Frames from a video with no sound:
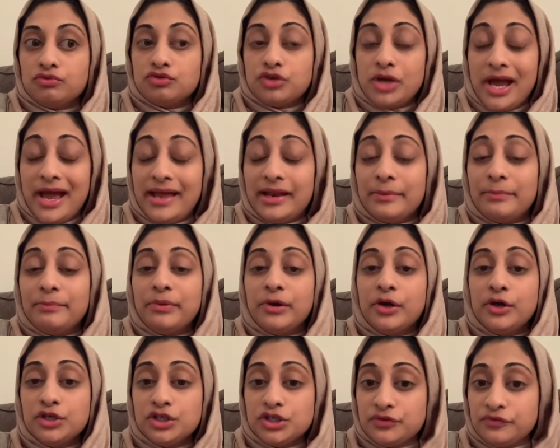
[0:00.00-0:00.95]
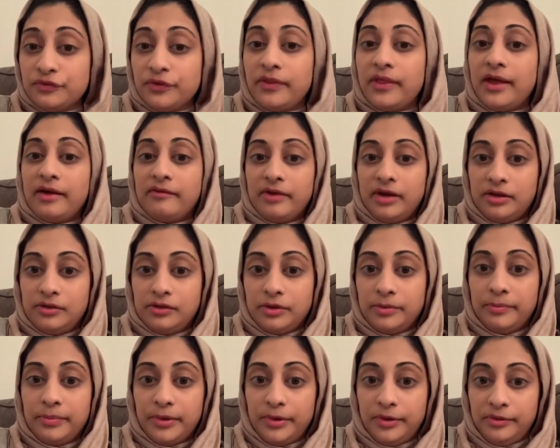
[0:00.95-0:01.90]
try to push for that regular
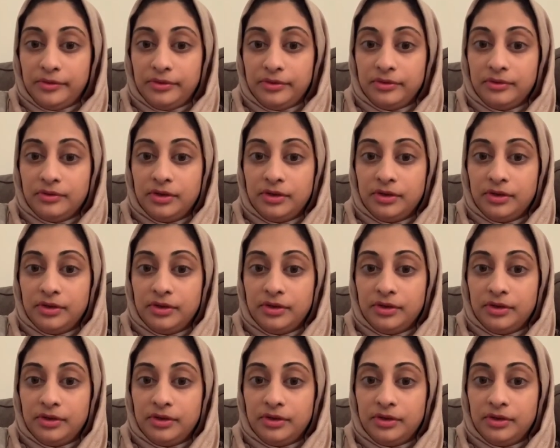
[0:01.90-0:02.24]
birth,